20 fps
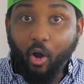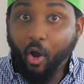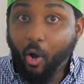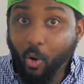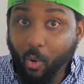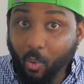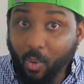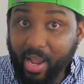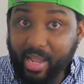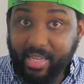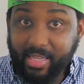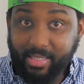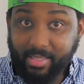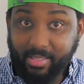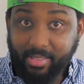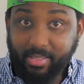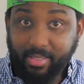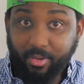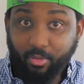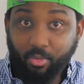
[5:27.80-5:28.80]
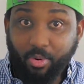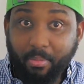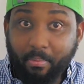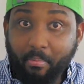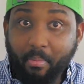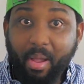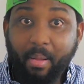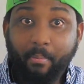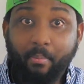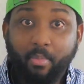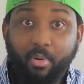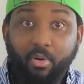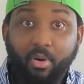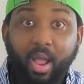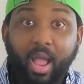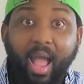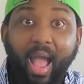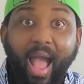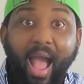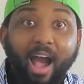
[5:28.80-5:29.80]
always remember
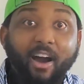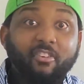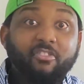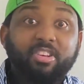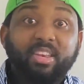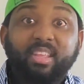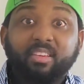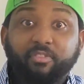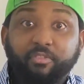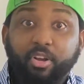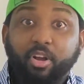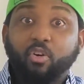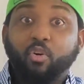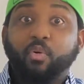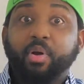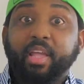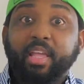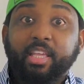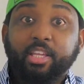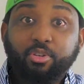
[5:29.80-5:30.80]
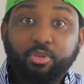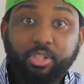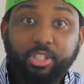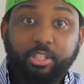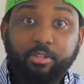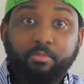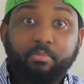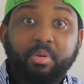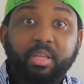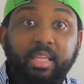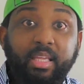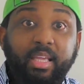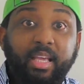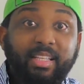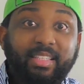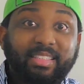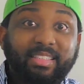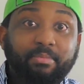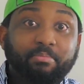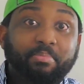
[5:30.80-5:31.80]
how difficult it used to be
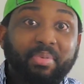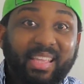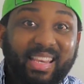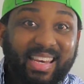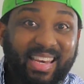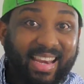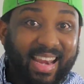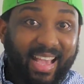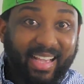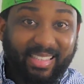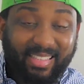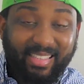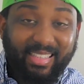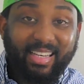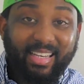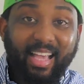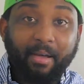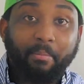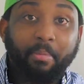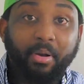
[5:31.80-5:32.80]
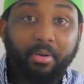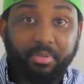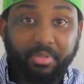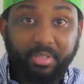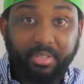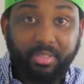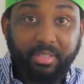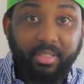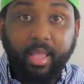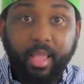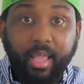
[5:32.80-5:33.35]
to be next to that person.